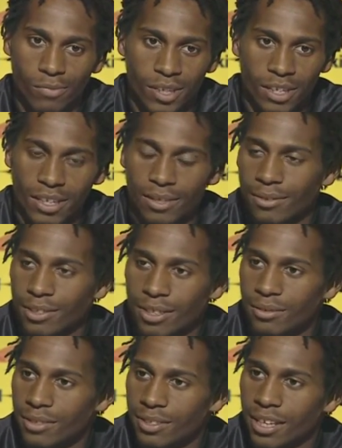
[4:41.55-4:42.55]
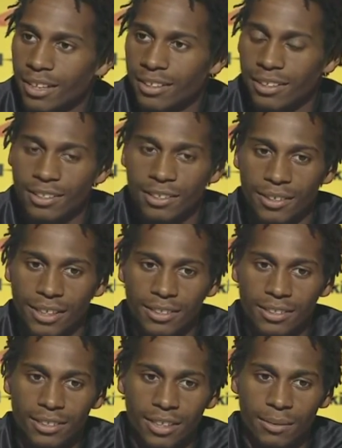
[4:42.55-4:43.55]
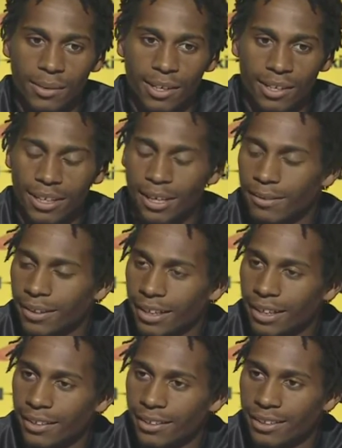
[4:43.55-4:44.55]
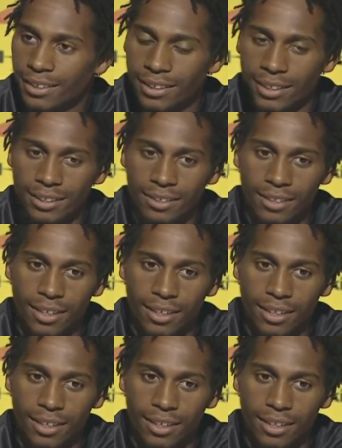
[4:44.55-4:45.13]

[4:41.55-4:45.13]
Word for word: it was nothing to it. I just think we all came together, and you